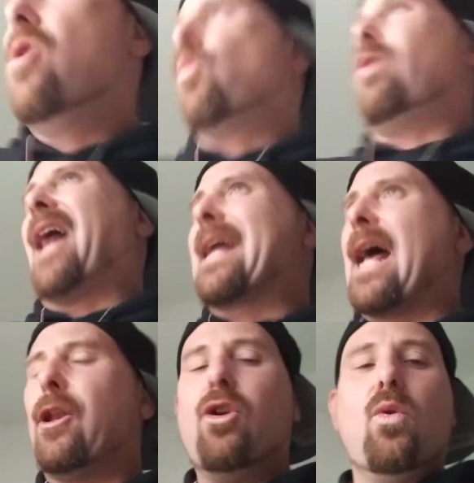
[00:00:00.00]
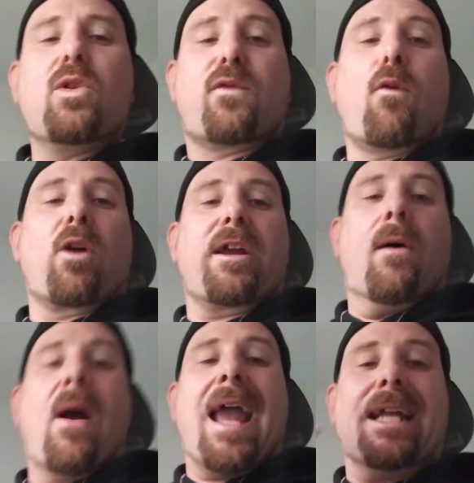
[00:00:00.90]
Well, I got news for you.
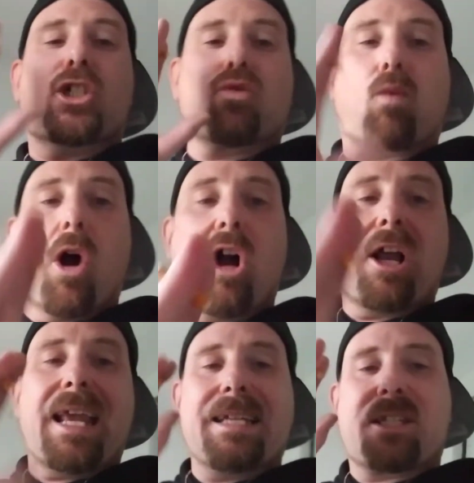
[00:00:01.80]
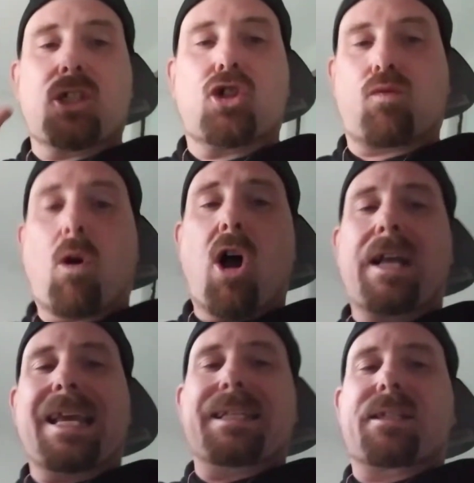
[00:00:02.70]
A drug is a drug
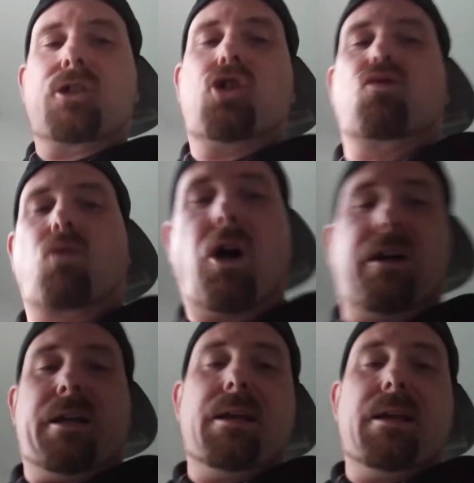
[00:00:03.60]
is a drug.